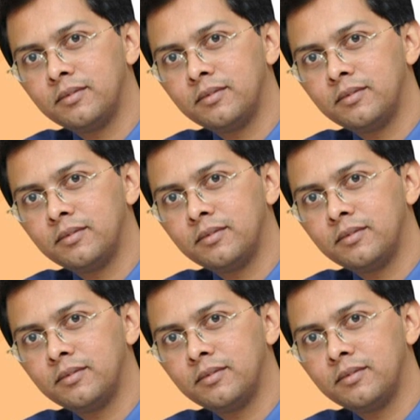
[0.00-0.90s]

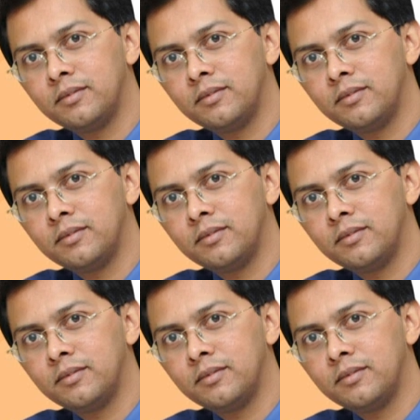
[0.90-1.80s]

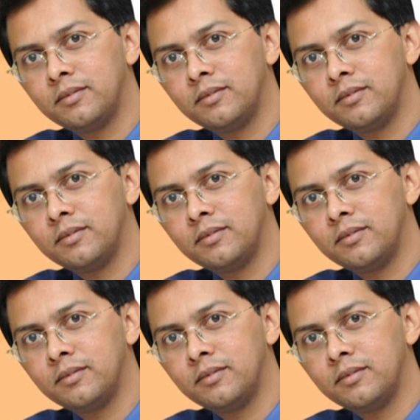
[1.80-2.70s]

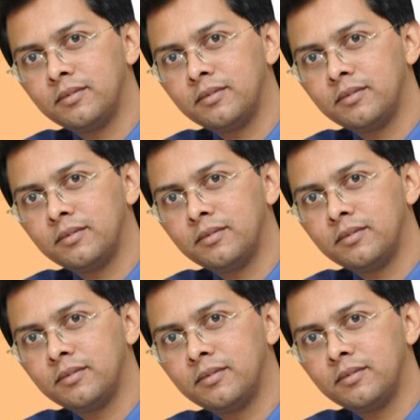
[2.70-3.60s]

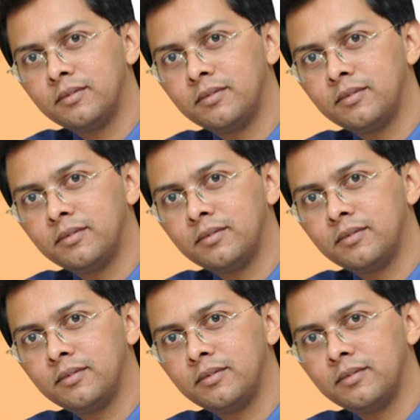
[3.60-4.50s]

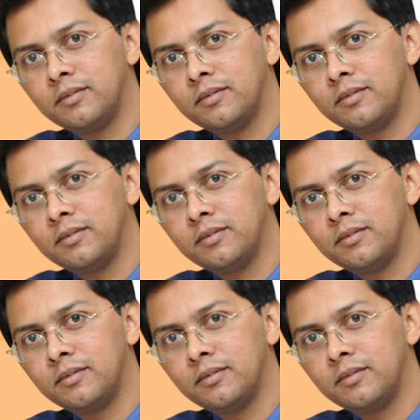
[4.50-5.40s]

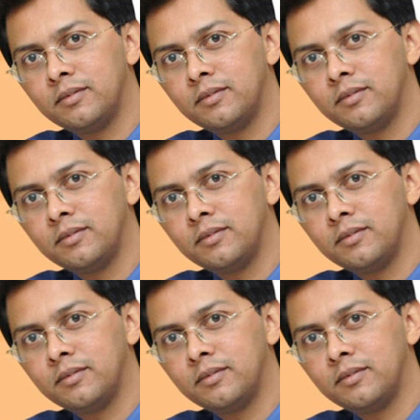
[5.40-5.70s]
This is a still picture; no speech is visible.